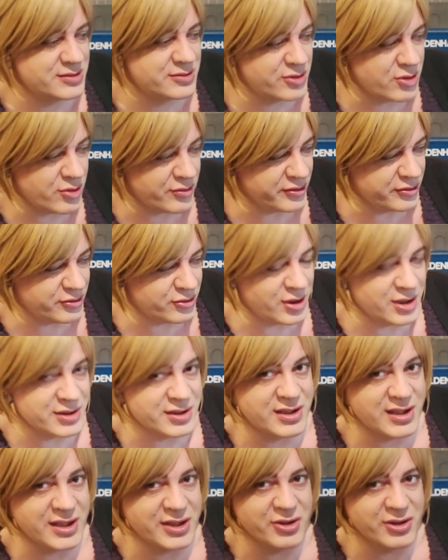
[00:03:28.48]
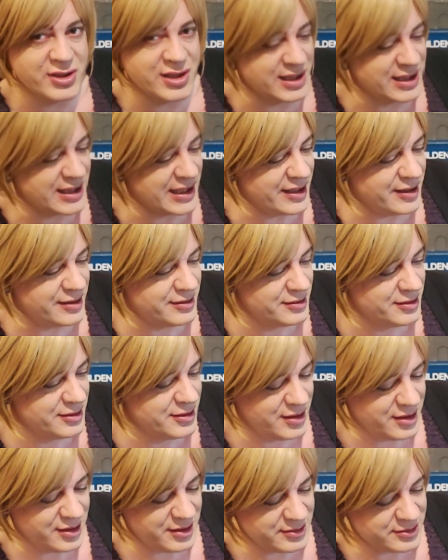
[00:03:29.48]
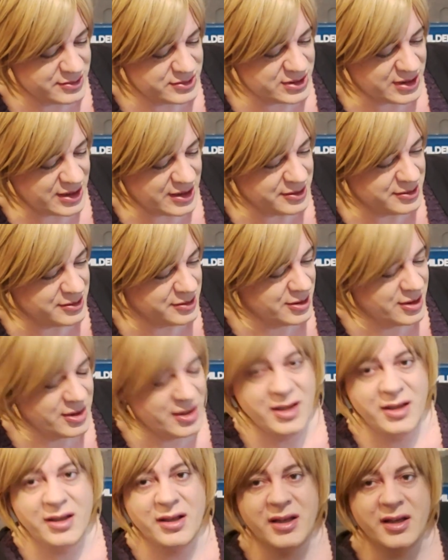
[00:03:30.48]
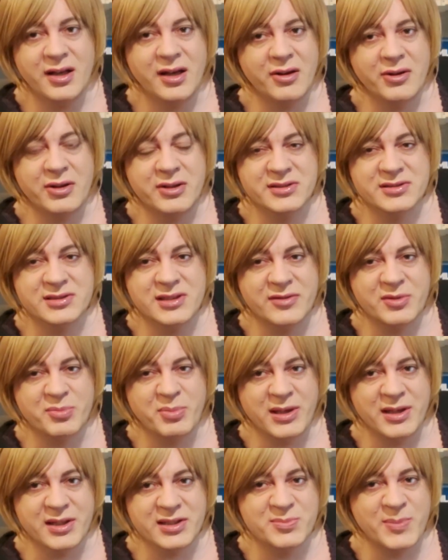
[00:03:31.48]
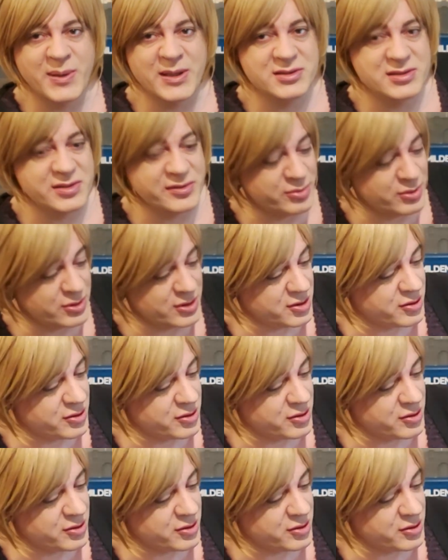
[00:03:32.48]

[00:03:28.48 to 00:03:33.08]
coffee grinder that you can get. So, you know, it doesn't have to be an expensive one.